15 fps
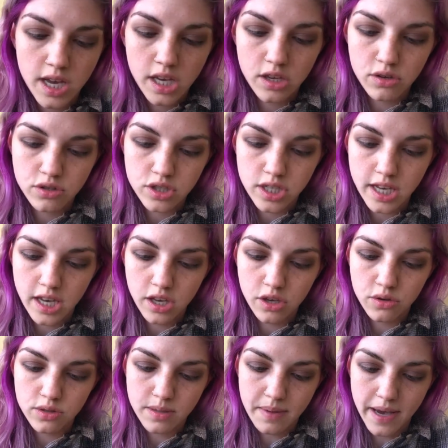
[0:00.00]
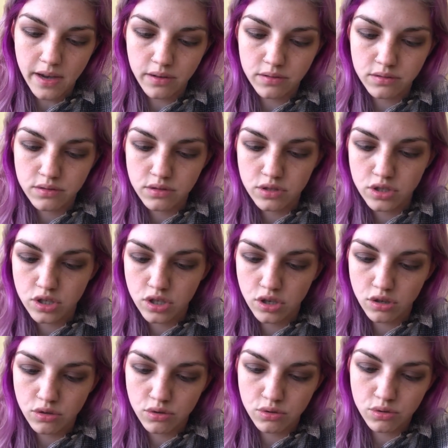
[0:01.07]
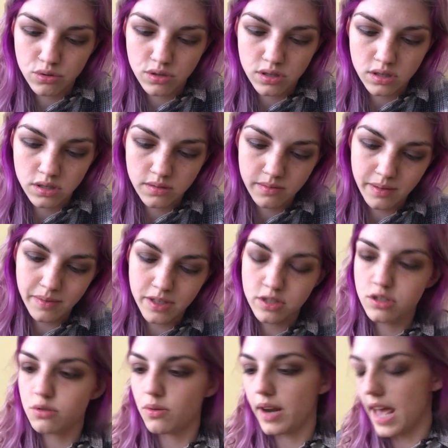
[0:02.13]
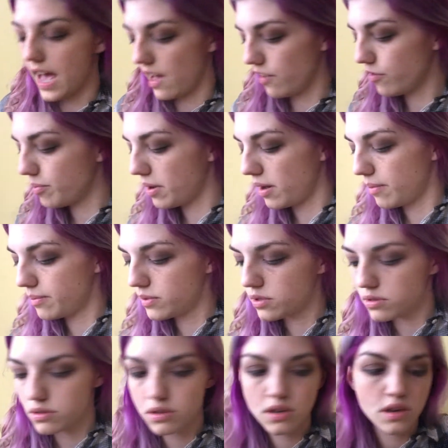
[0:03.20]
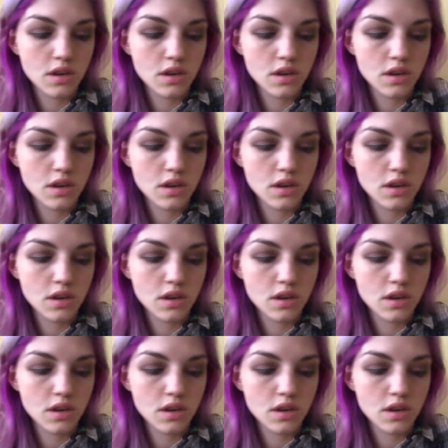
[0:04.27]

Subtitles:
Usually I use about 2, maybe 2.5 pumps,